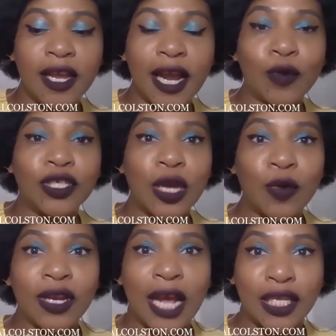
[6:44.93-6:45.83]
And I wish
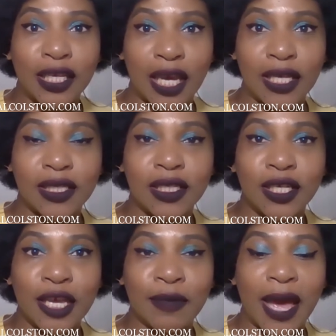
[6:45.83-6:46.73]
that were not the case,
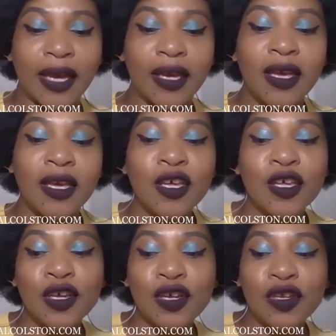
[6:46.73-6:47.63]
looking back.
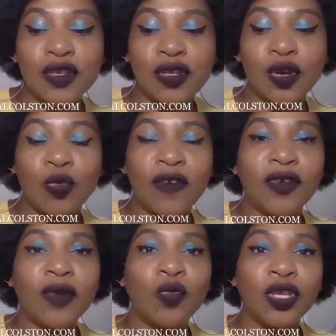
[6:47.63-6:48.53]
So
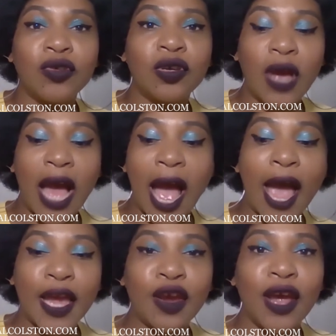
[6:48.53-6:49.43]
when you
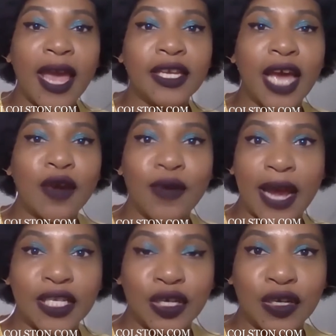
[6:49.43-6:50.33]
hire a
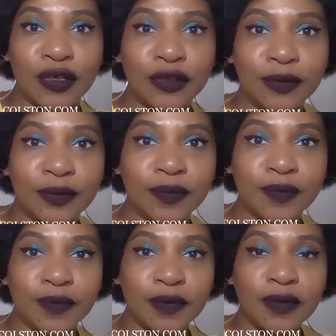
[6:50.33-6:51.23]
director
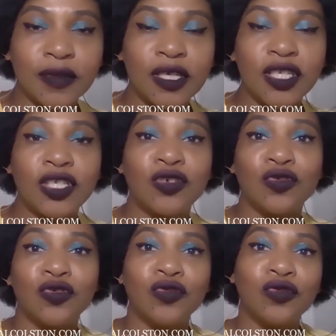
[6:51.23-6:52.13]

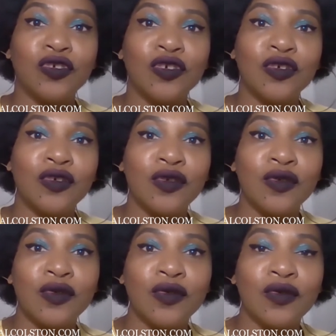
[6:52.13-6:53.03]
to
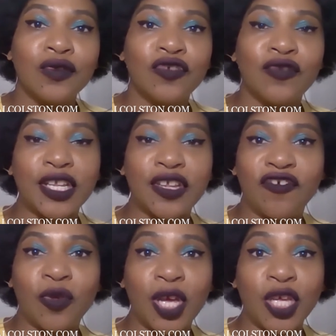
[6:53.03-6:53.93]
direct a
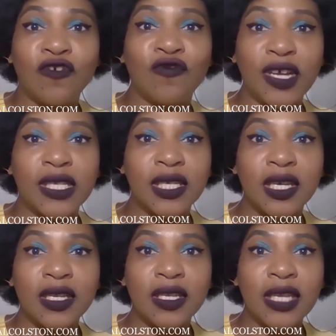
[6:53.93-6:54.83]
film that you've
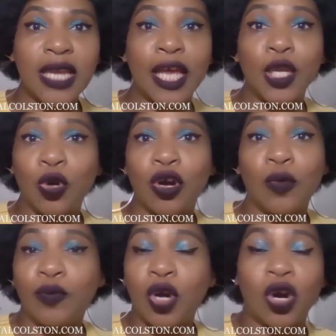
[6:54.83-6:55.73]
written and
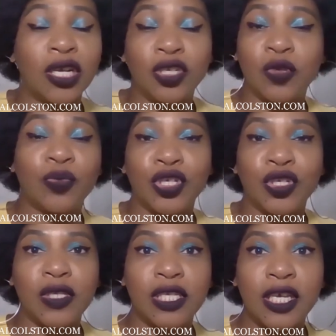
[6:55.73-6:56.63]
or are
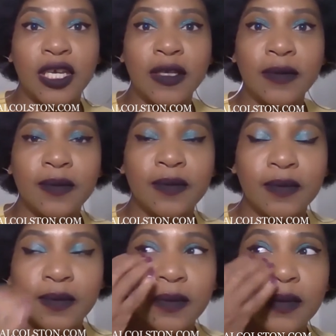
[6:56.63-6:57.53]
producing,
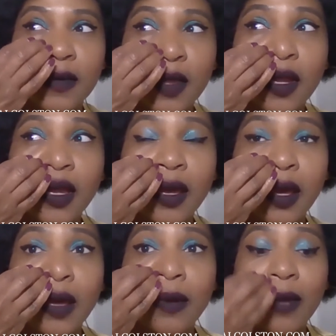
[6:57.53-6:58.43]

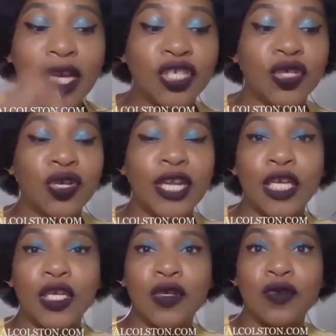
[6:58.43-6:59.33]
make sure
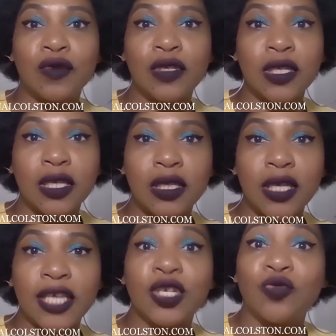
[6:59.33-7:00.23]
that you,
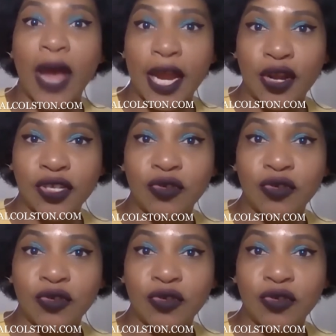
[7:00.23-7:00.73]
as a writer,